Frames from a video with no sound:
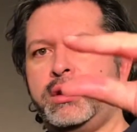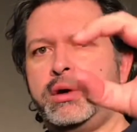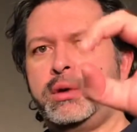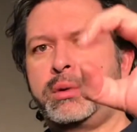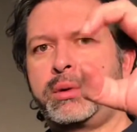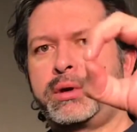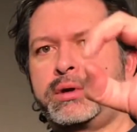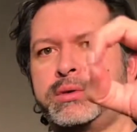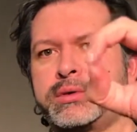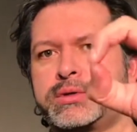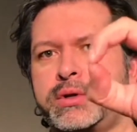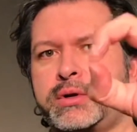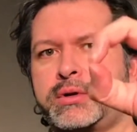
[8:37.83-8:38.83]
We want to do a
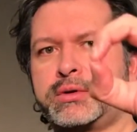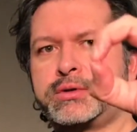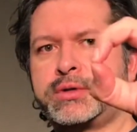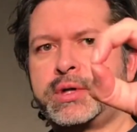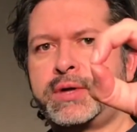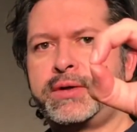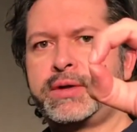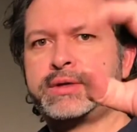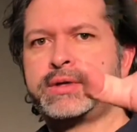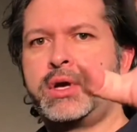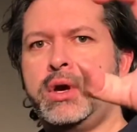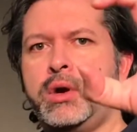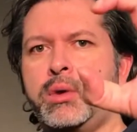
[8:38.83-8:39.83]
circle. So like this,
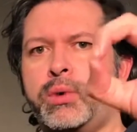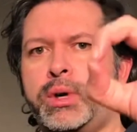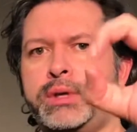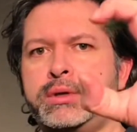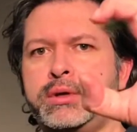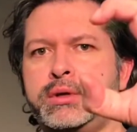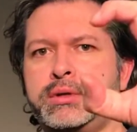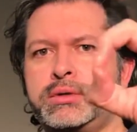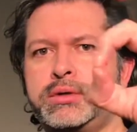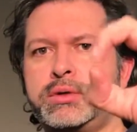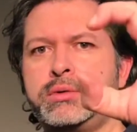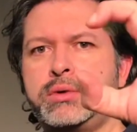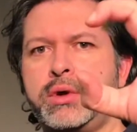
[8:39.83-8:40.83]
1,
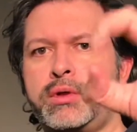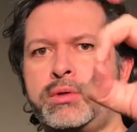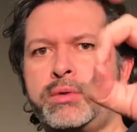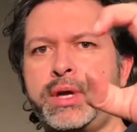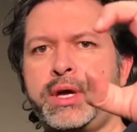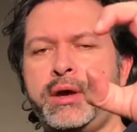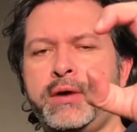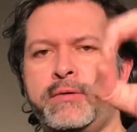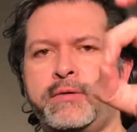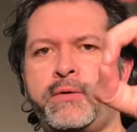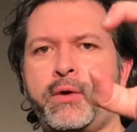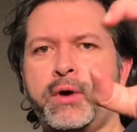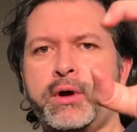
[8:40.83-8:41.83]
2, 3,
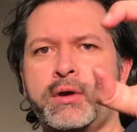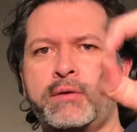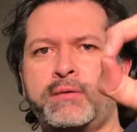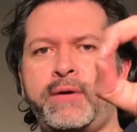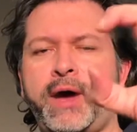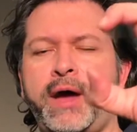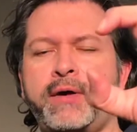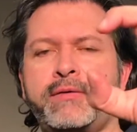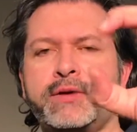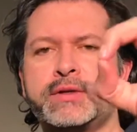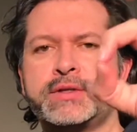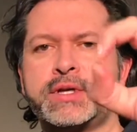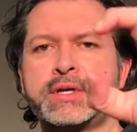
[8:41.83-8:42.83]
4, 5,
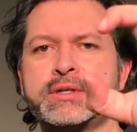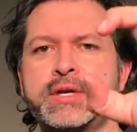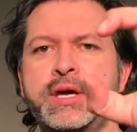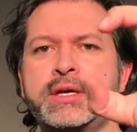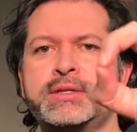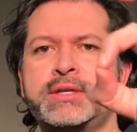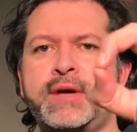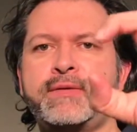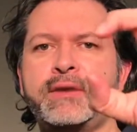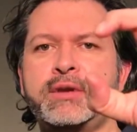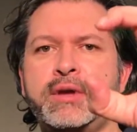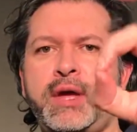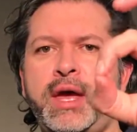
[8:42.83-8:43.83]
6, 7,
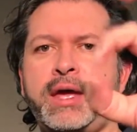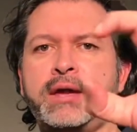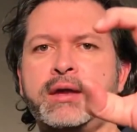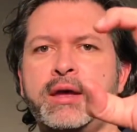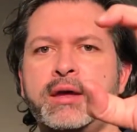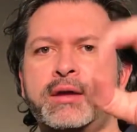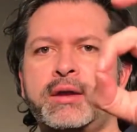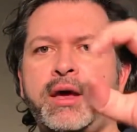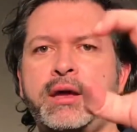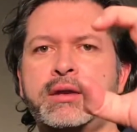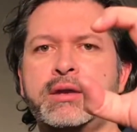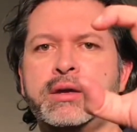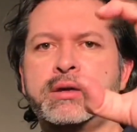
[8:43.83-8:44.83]
8, 9,
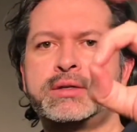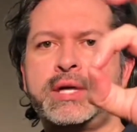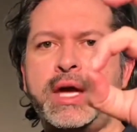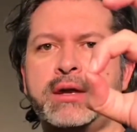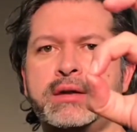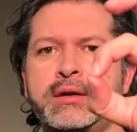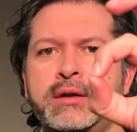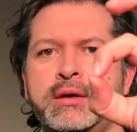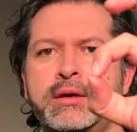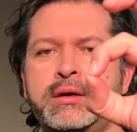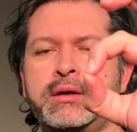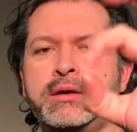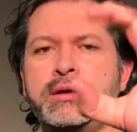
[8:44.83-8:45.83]
10.
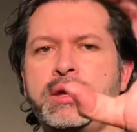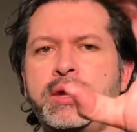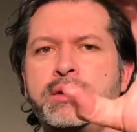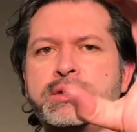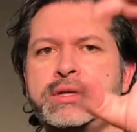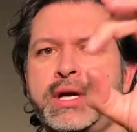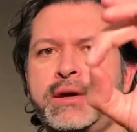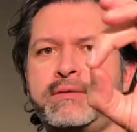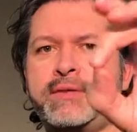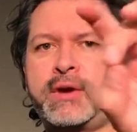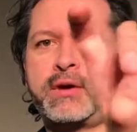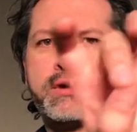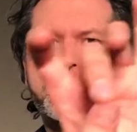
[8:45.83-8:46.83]
Now your second
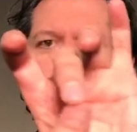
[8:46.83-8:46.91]
finger.